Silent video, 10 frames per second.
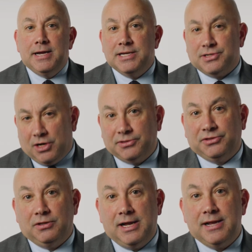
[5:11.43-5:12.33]
It's
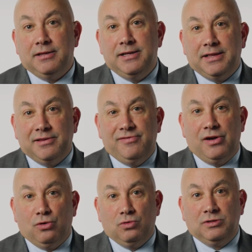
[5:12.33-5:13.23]
also likely that the
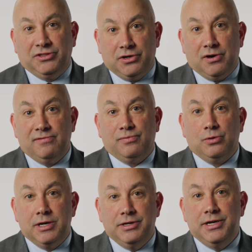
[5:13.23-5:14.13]
Federal Reserve
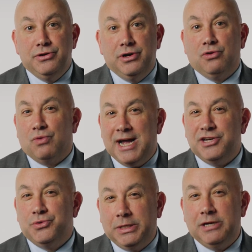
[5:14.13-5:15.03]
will continue to
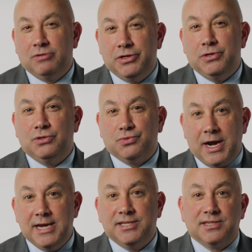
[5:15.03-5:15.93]
gradually reduce
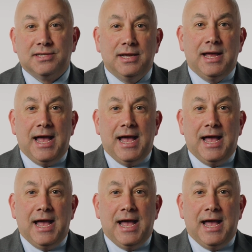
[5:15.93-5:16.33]
rates,